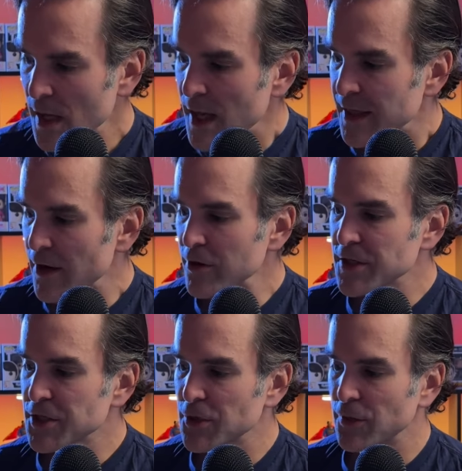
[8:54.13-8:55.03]
there is a
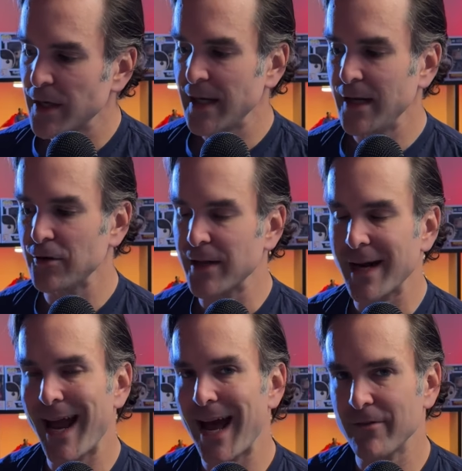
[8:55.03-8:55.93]
suit in here that I
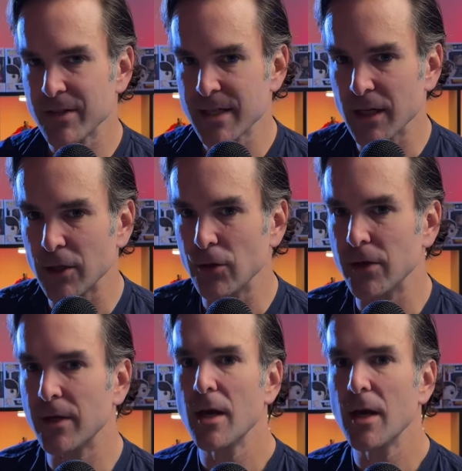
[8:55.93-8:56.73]
haven't included